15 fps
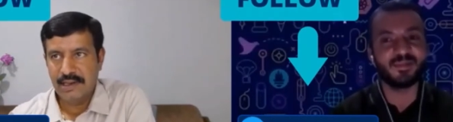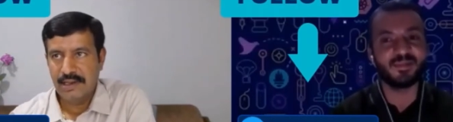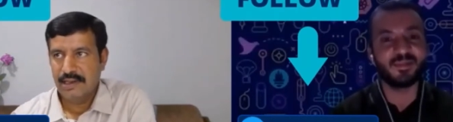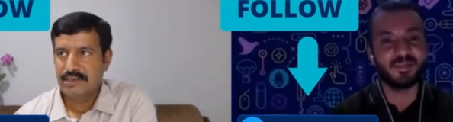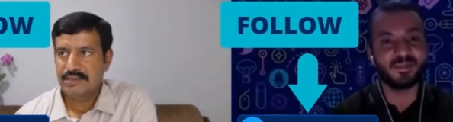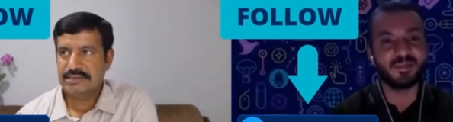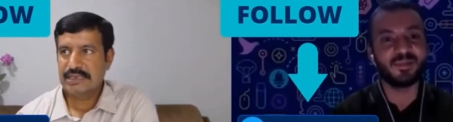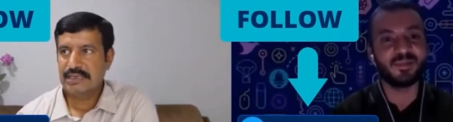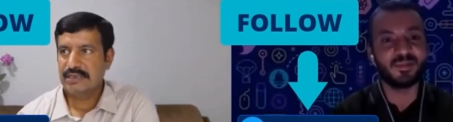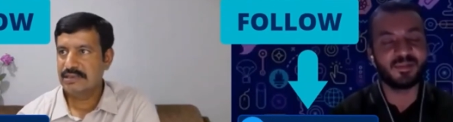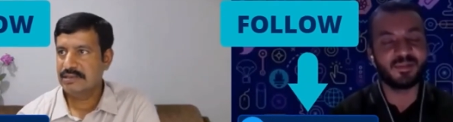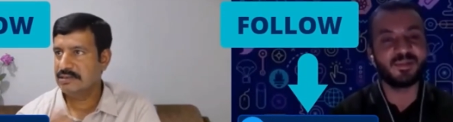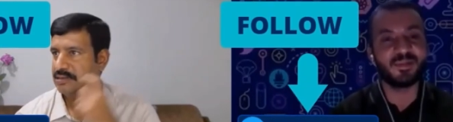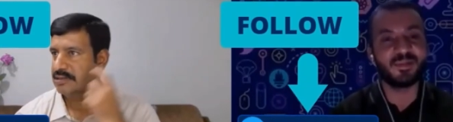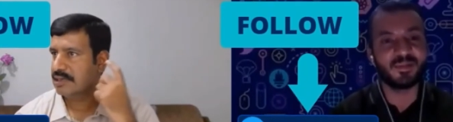
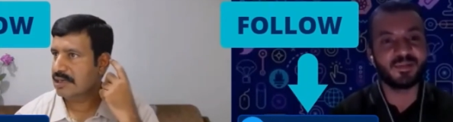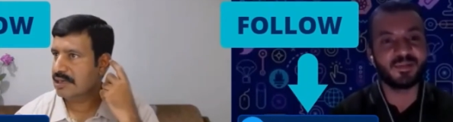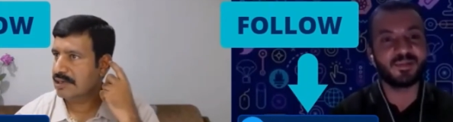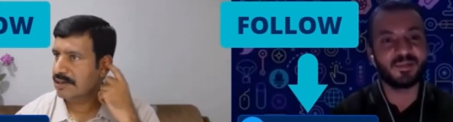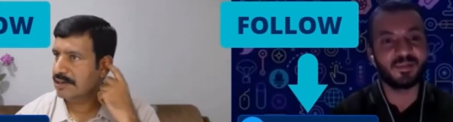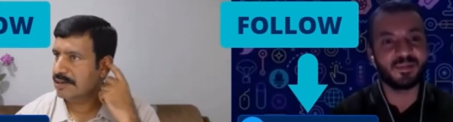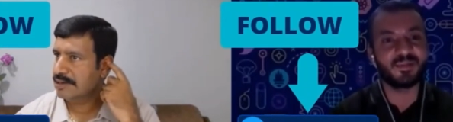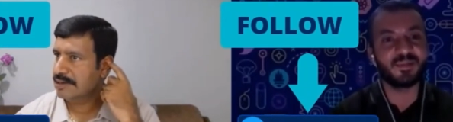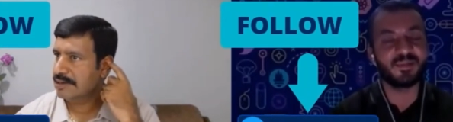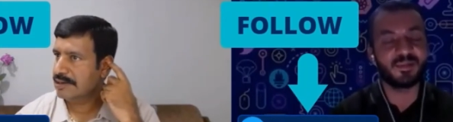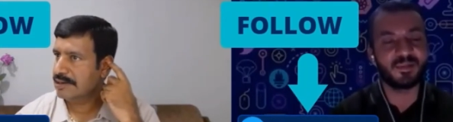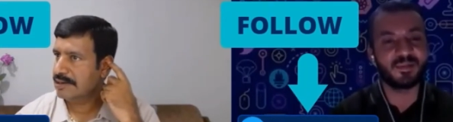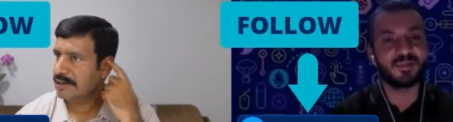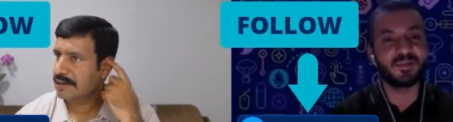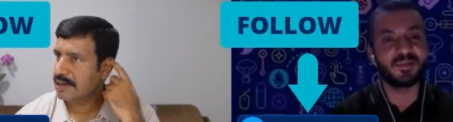Speaker 1: So uh,
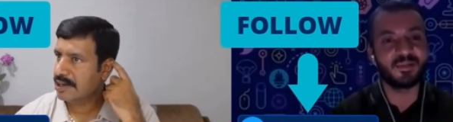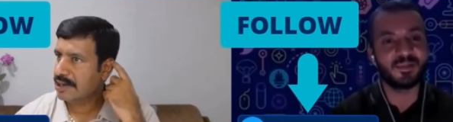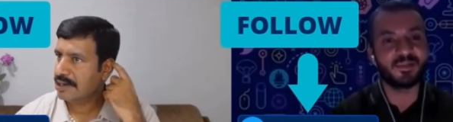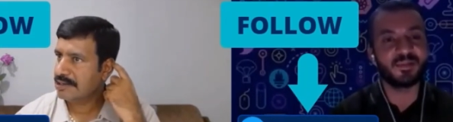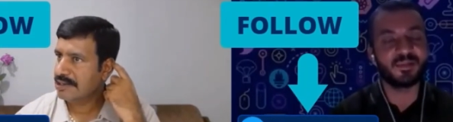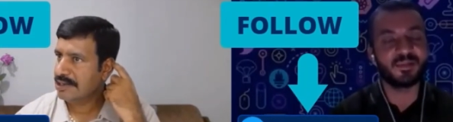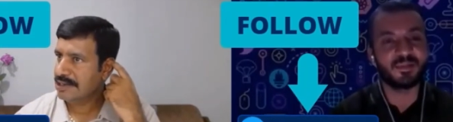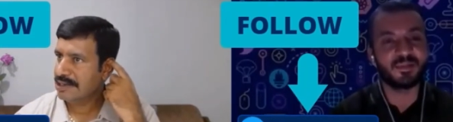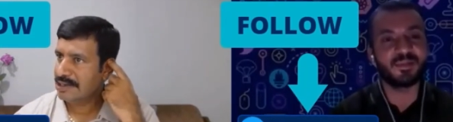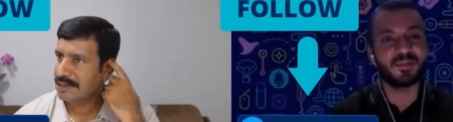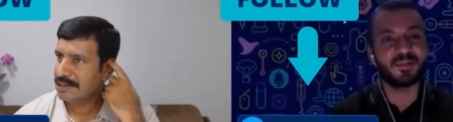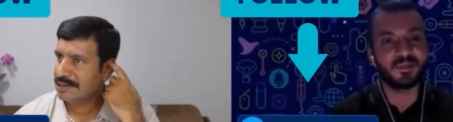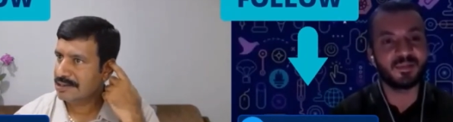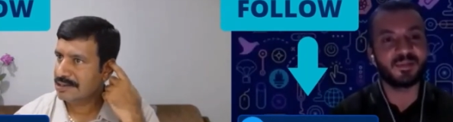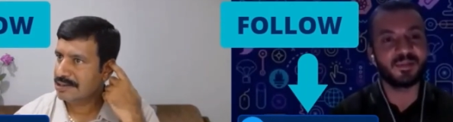I think
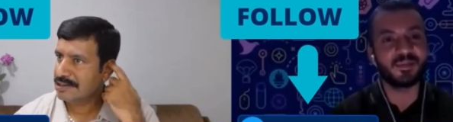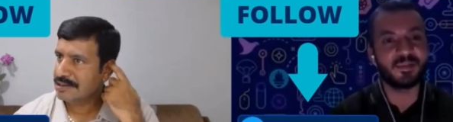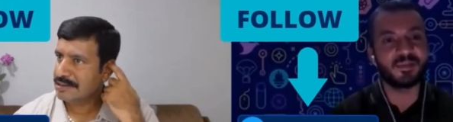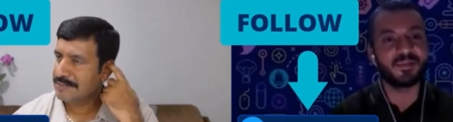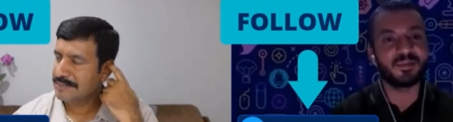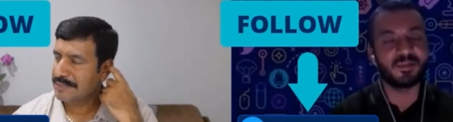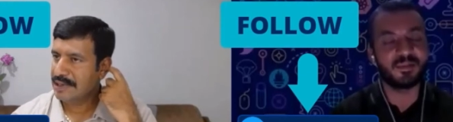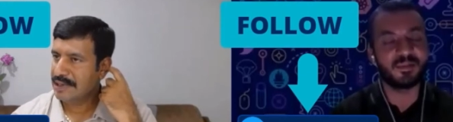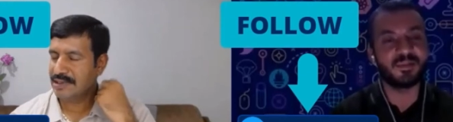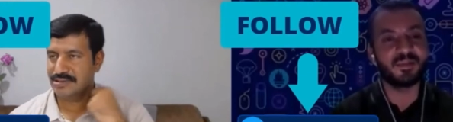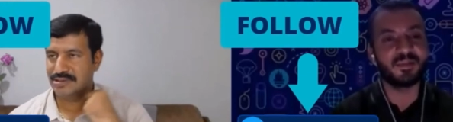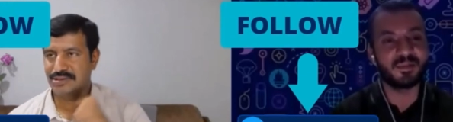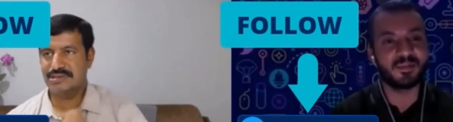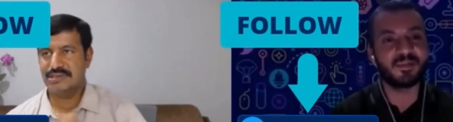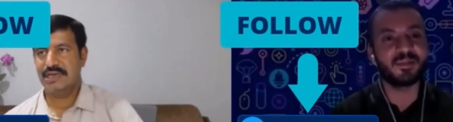being
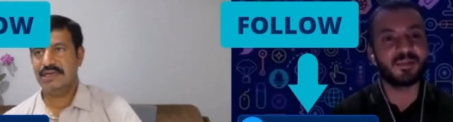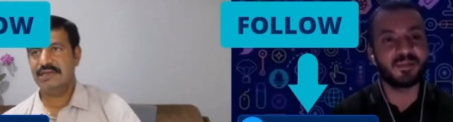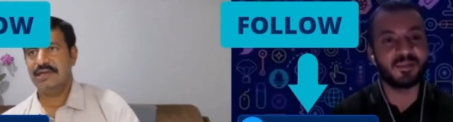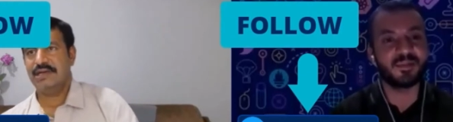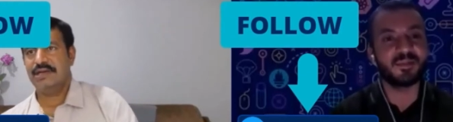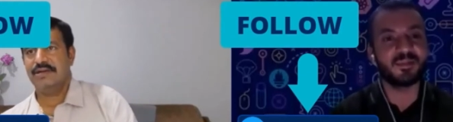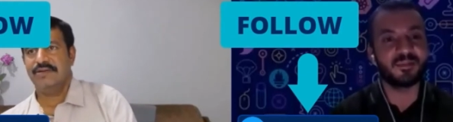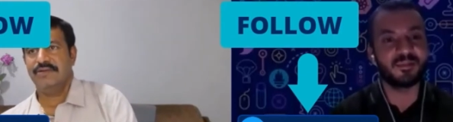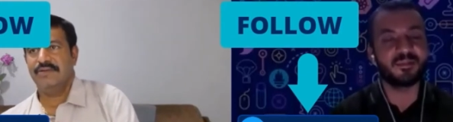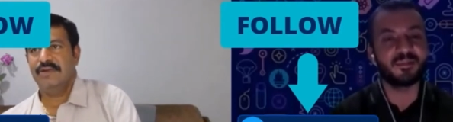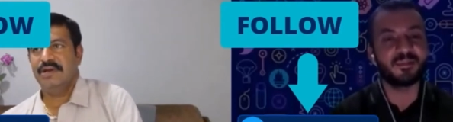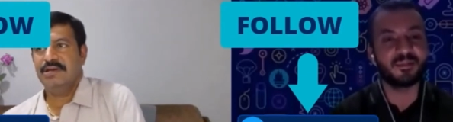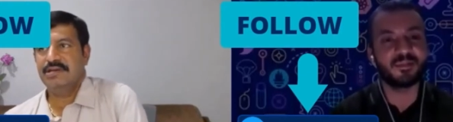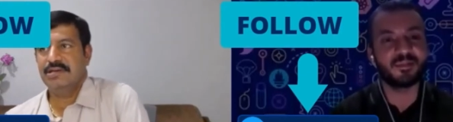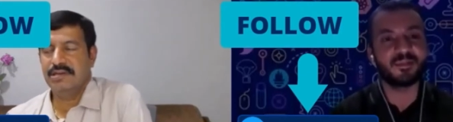associated
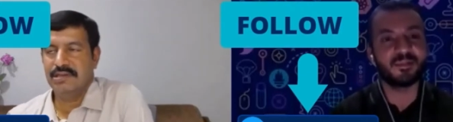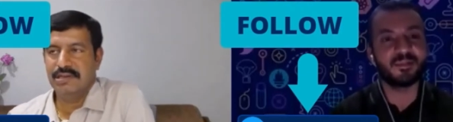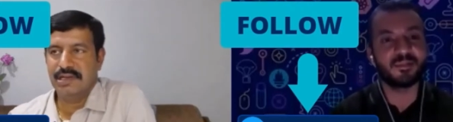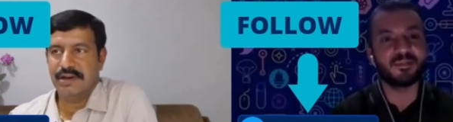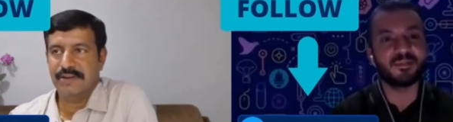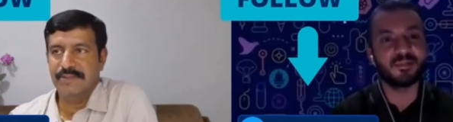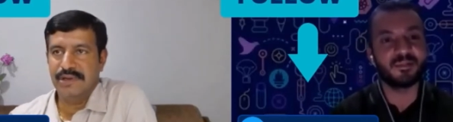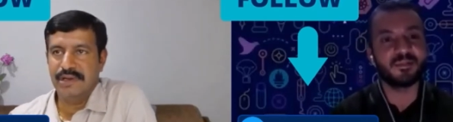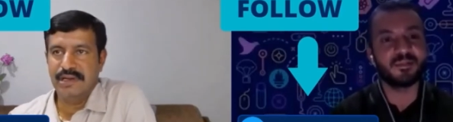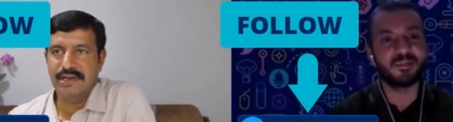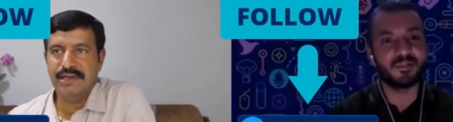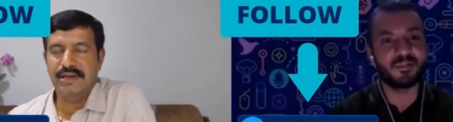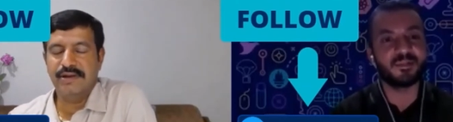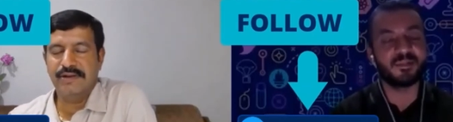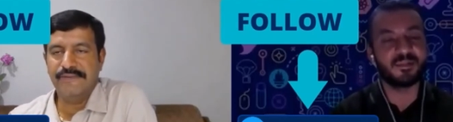with the
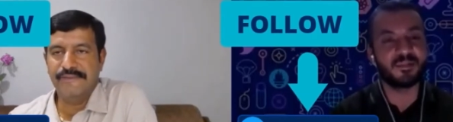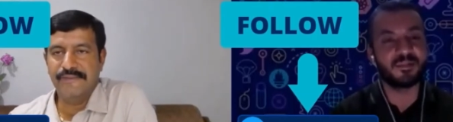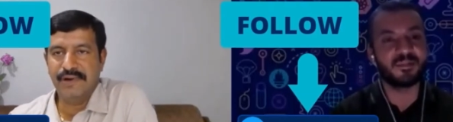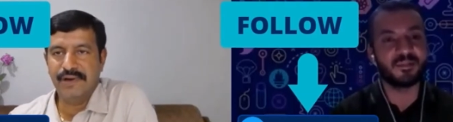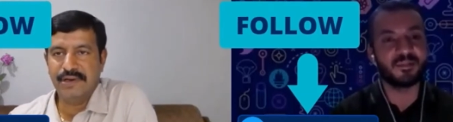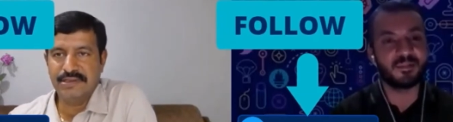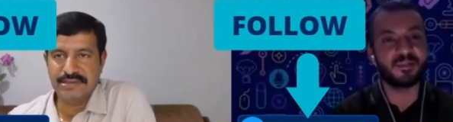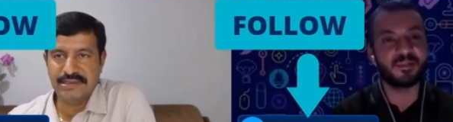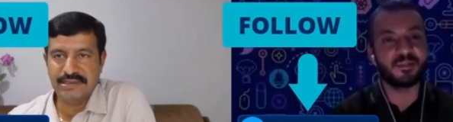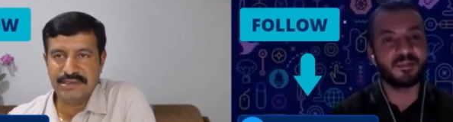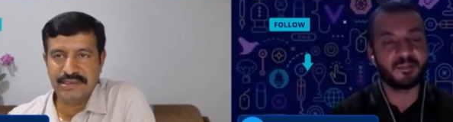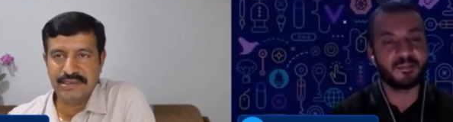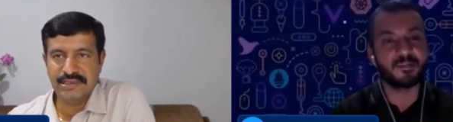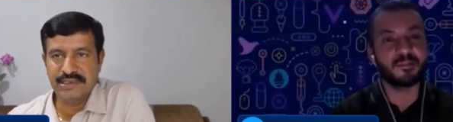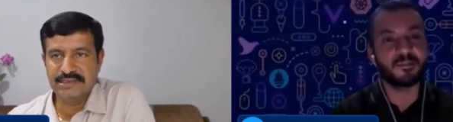community of uh,
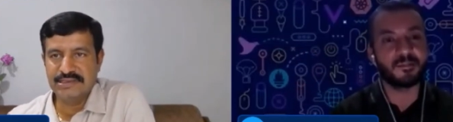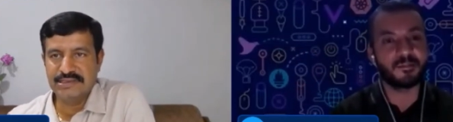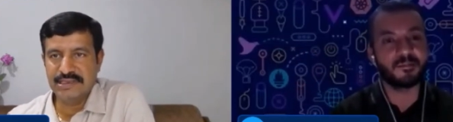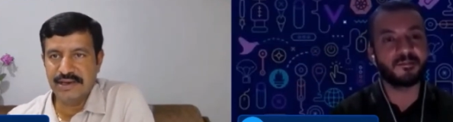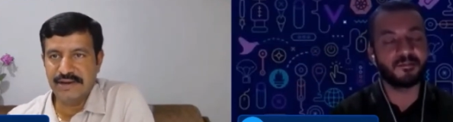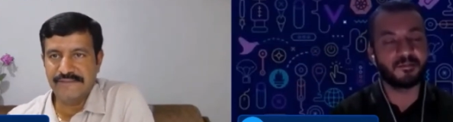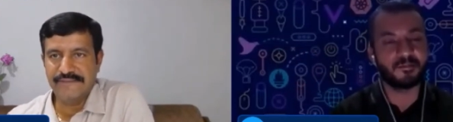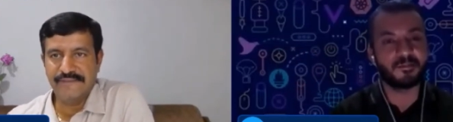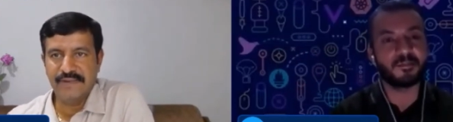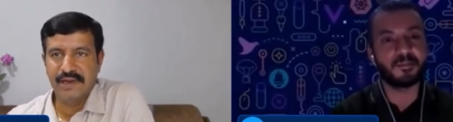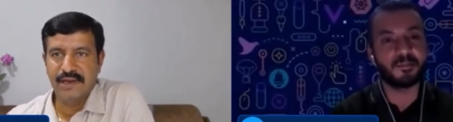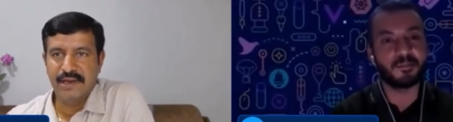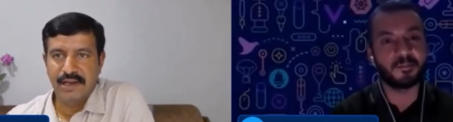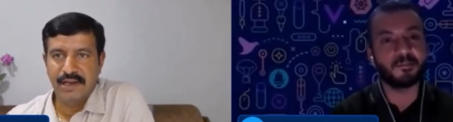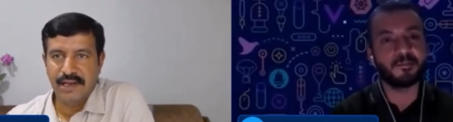CNCF
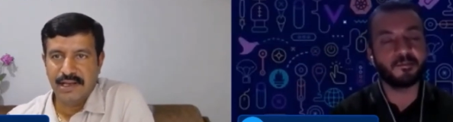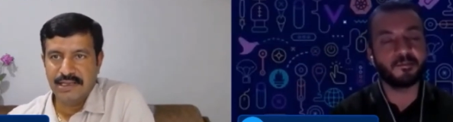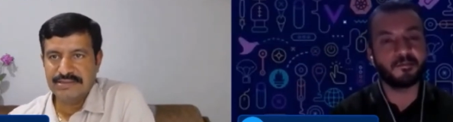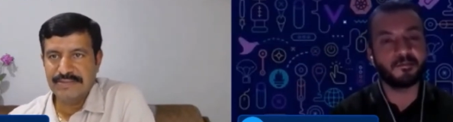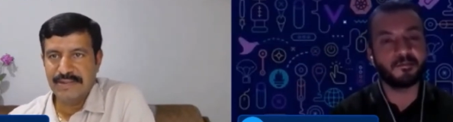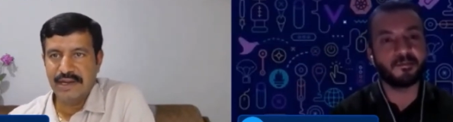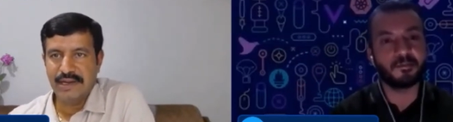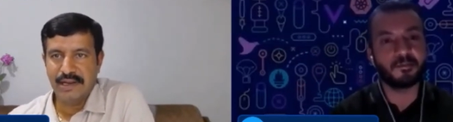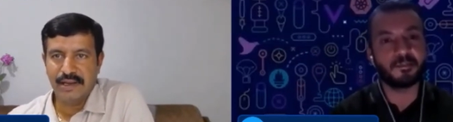has made